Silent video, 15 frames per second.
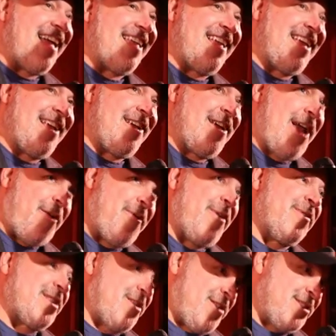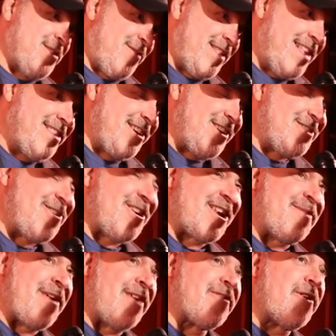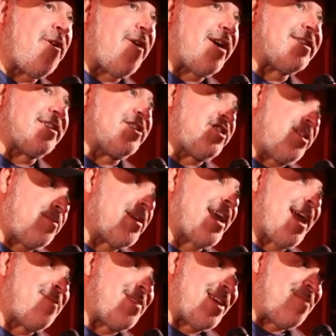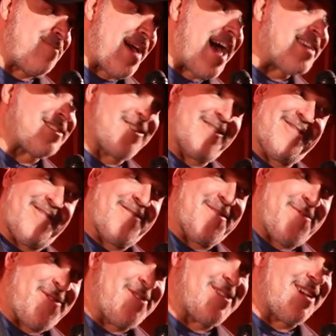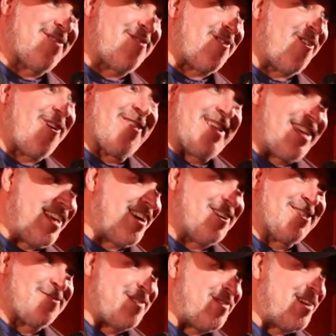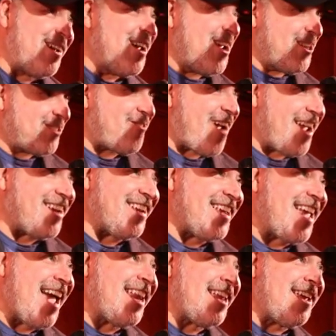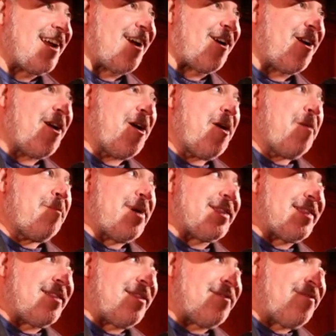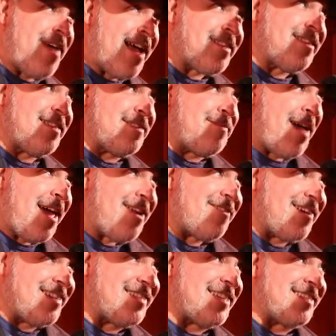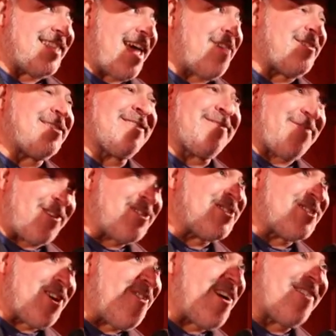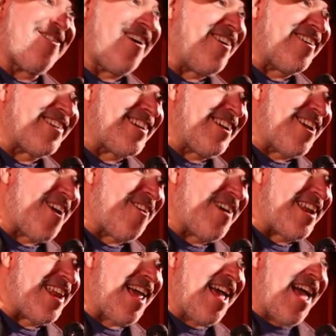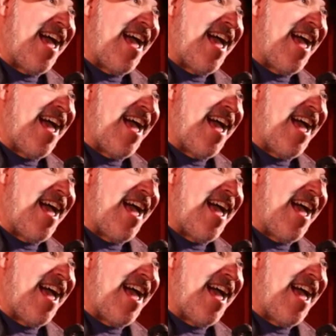Yeah, well, because of Linda, you're talking about, of course, and she became the ambassador of the music for all the years we were trying to get here. But the fact of the matter is that was the first show I wrote, and